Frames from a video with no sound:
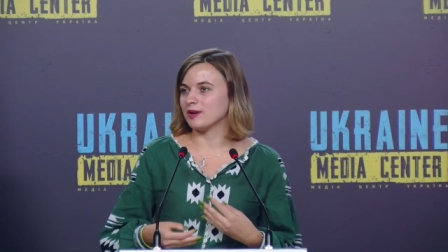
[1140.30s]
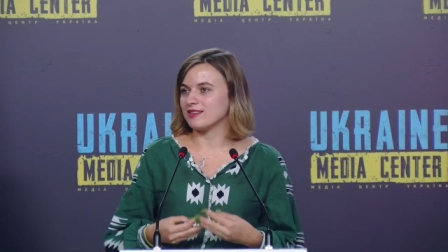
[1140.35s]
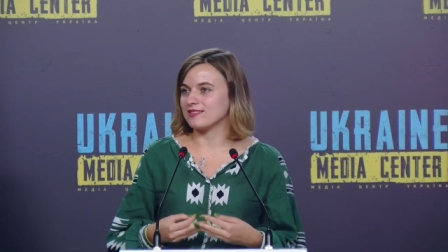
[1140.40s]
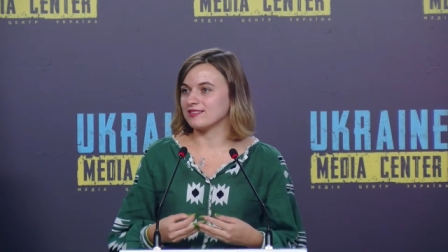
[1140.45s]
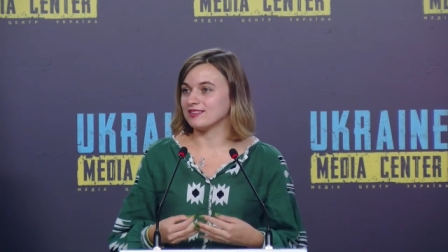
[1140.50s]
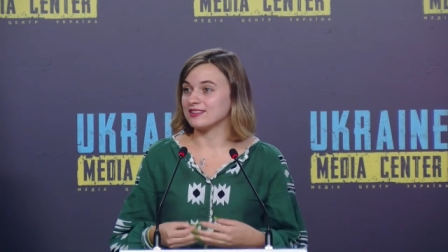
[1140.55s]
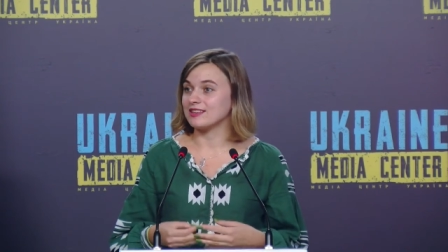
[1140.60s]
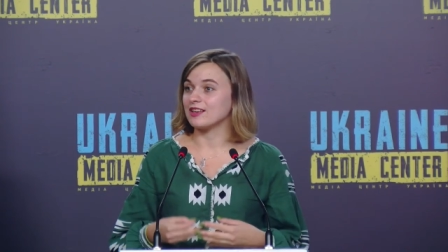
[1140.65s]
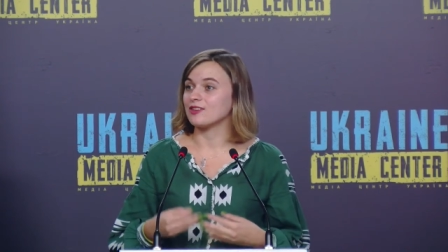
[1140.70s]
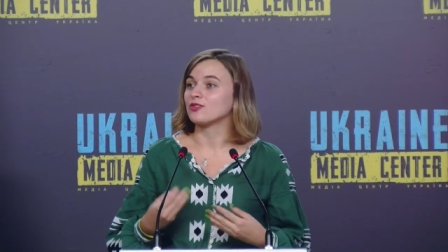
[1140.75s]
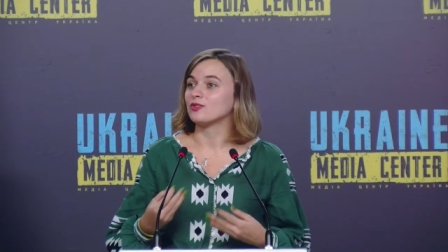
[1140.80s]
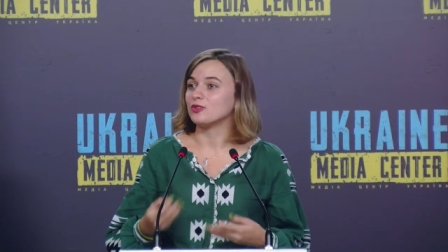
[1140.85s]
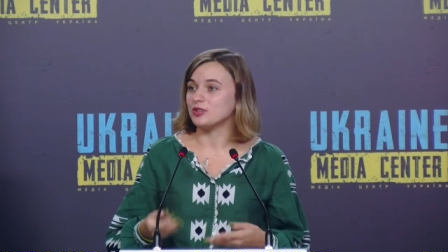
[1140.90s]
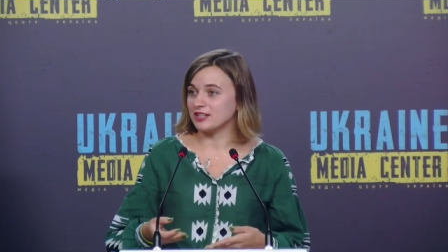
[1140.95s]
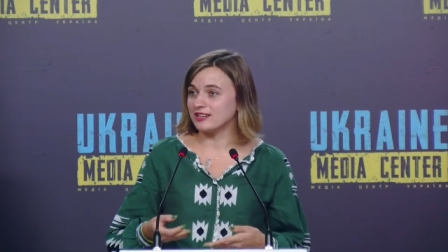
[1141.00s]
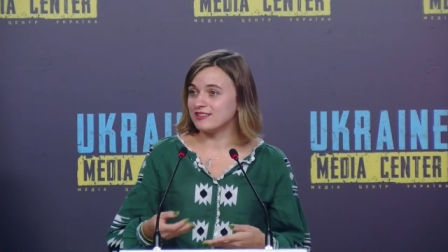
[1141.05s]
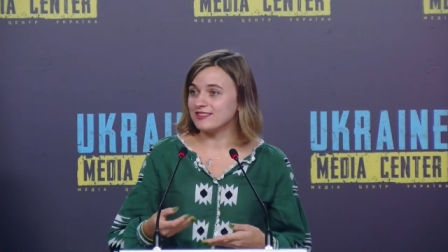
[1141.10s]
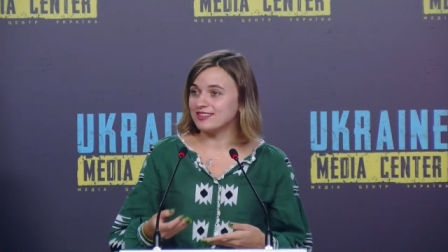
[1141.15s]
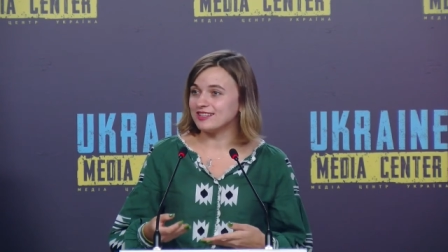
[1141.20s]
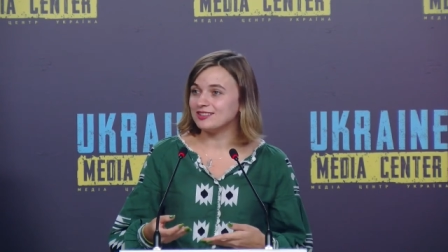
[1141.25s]
that will
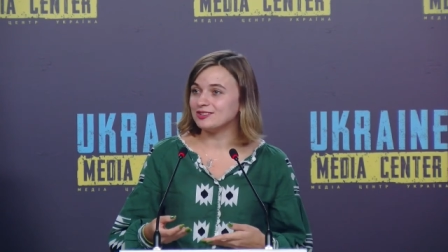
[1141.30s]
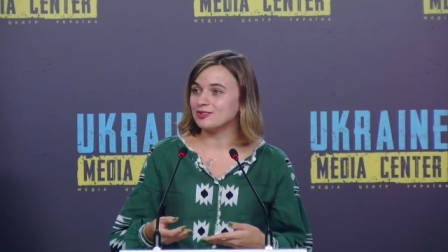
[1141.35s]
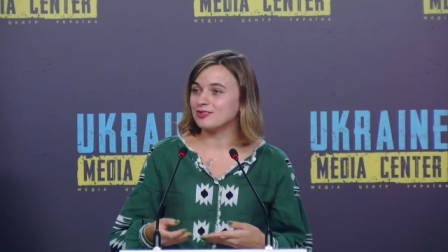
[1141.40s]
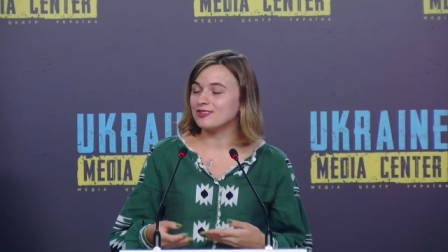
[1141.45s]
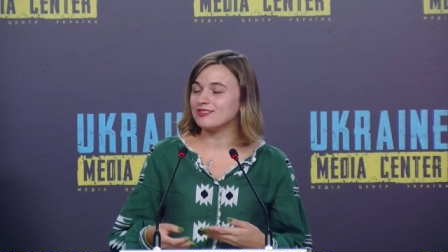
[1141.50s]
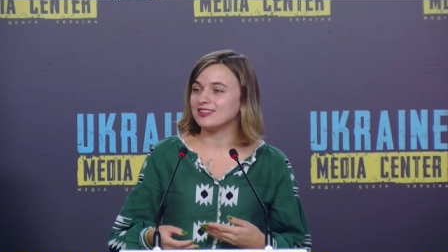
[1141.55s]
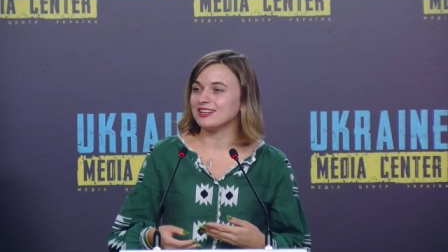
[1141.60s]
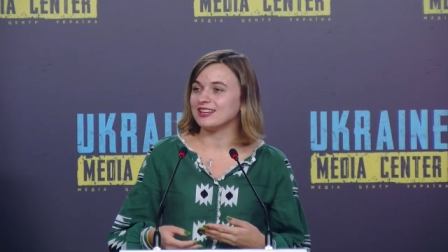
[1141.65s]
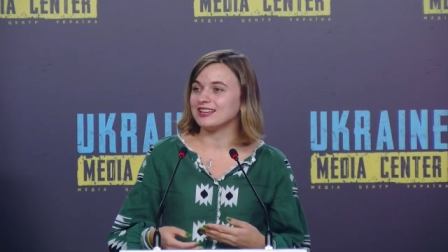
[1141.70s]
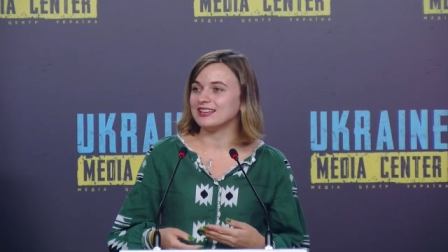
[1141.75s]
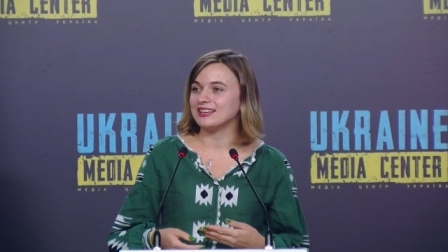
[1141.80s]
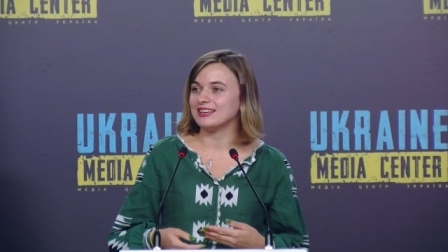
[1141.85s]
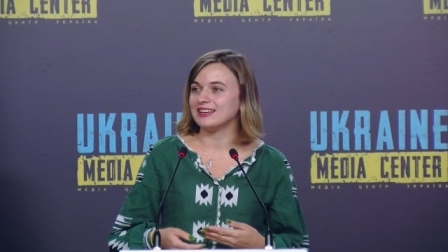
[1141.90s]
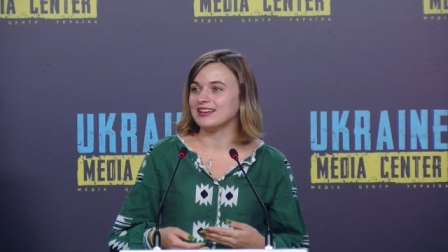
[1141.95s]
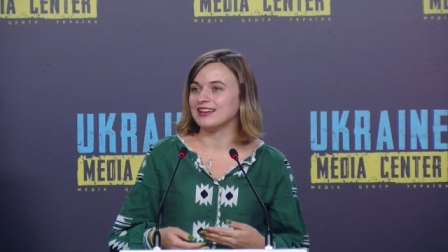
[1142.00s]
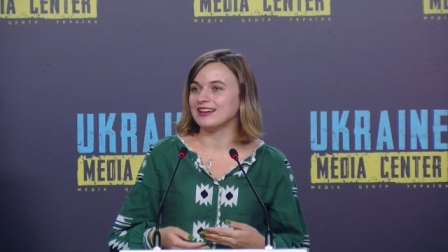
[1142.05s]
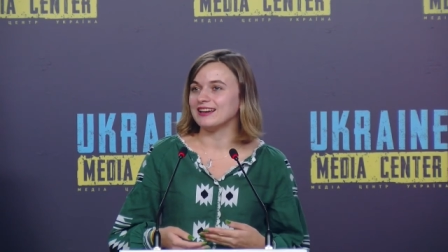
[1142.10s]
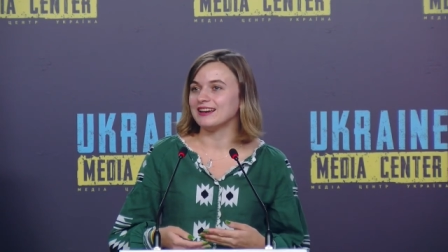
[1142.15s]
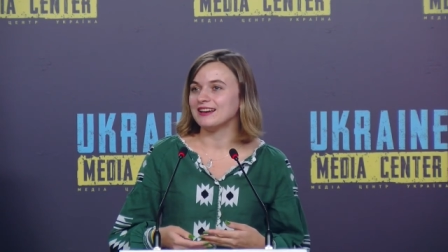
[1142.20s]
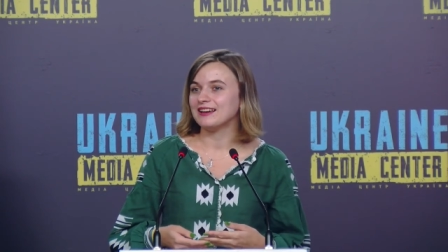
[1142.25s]
stimulate
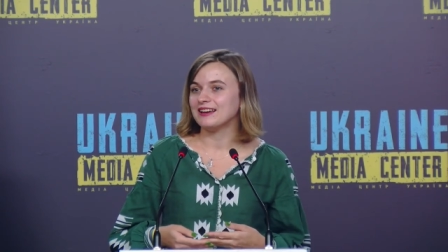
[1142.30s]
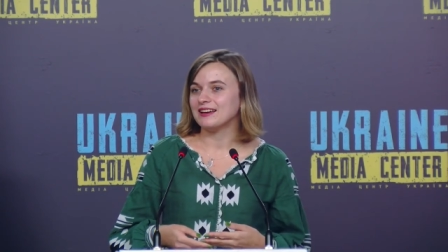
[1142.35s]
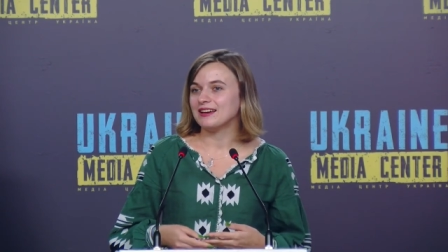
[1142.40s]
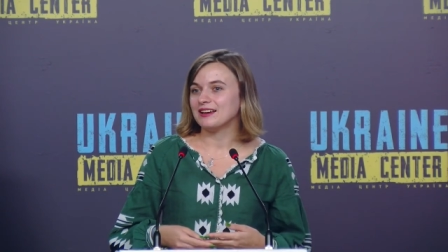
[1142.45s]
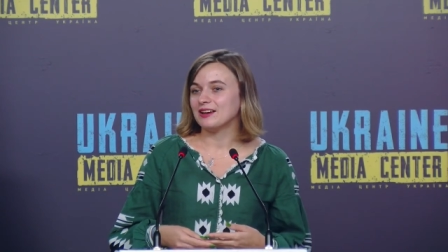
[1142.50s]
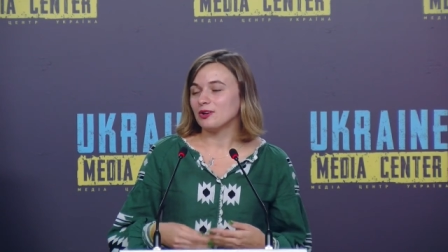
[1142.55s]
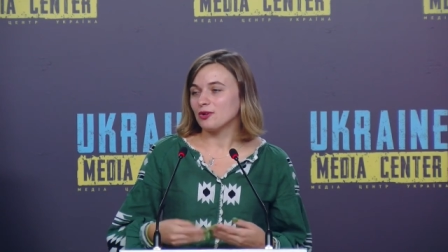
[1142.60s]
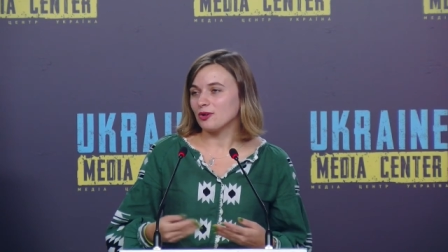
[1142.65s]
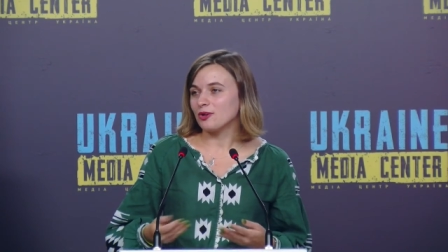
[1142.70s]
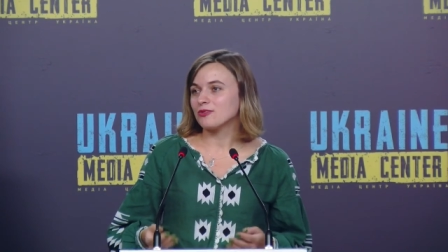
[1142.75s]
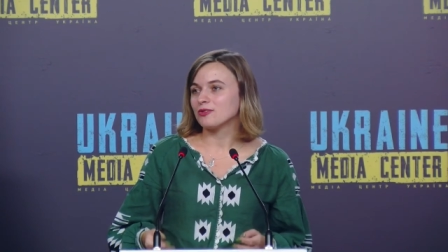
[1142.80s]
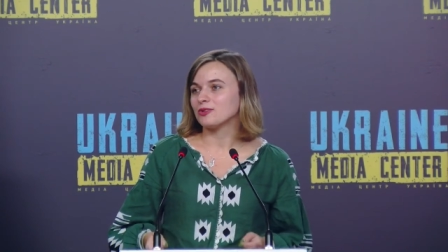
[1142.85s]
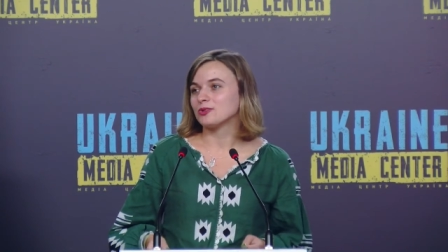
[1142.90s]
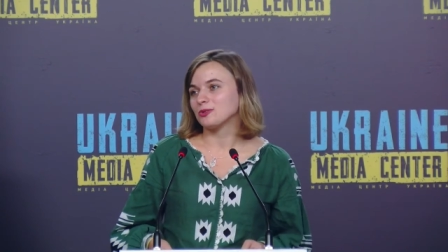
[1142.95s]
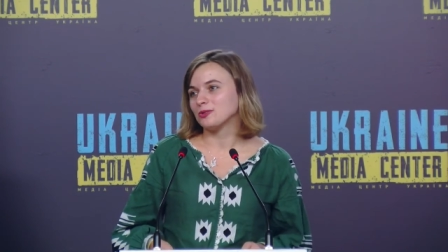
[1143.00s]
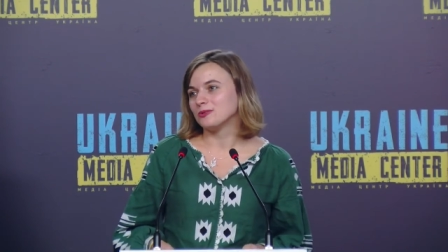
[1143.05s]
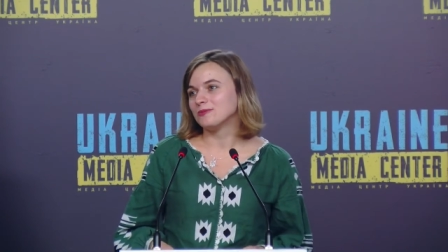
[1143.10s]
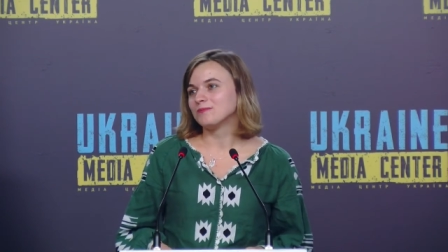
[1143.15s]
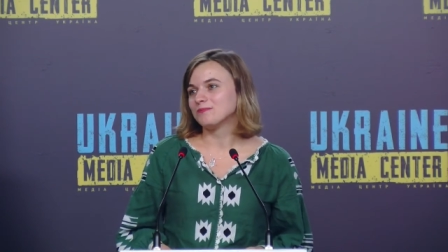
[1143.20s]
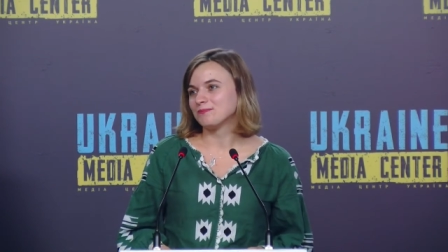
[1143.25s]
people
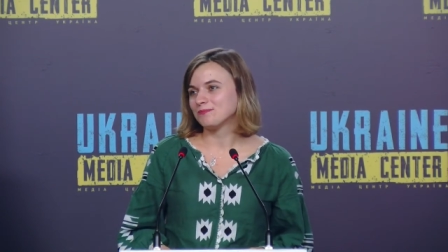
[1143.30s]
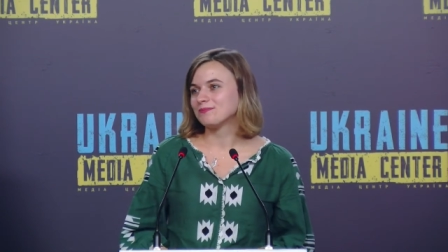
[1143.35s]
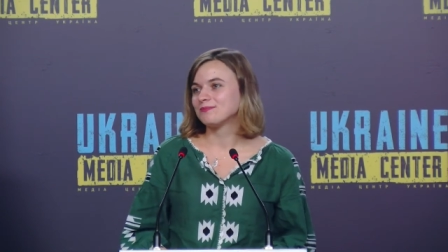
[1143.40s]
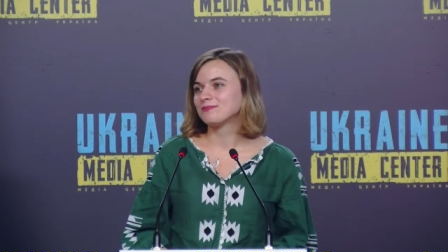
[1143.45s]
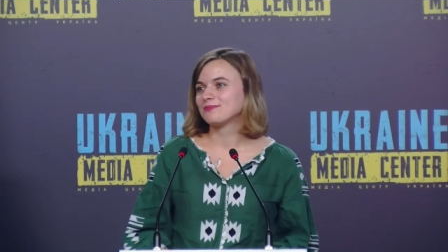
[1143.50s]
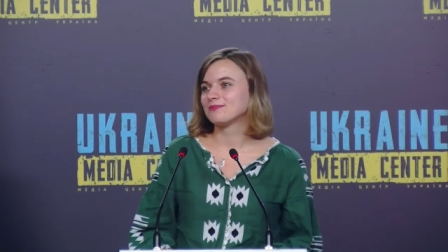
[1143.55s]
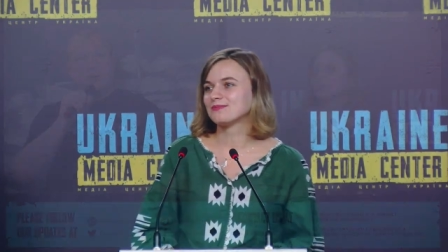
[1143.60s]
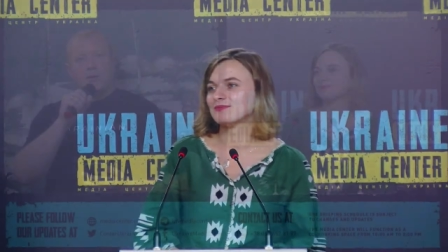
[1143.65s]
reconsider their